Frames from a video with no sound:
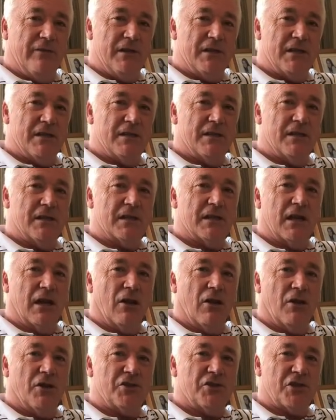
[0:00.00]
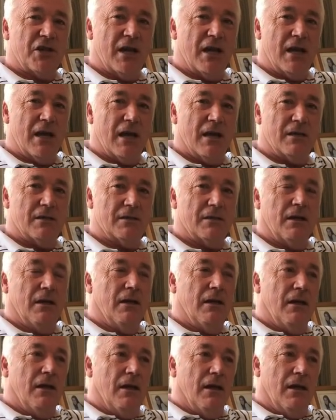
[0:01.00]
He says, "There's a lot of sharks,
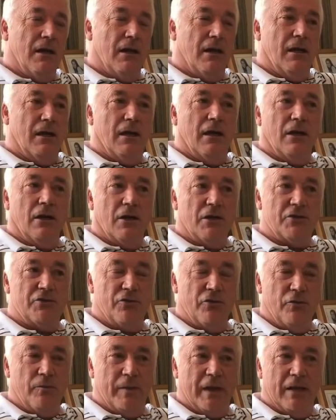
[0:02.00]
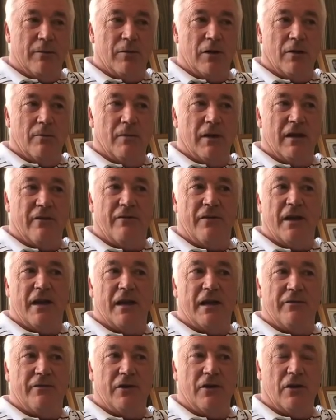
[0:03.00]
a lot of shrewd people on Betfair,
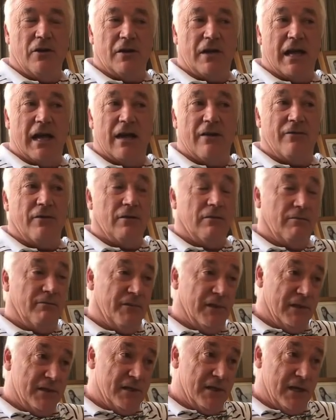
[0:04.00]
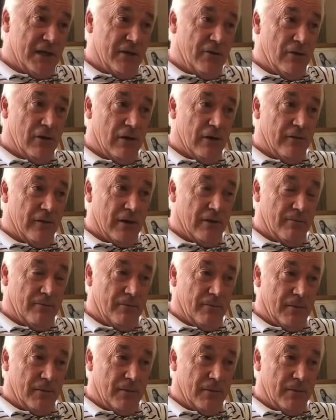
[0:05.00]
and if you're not careful, they'll turn you over."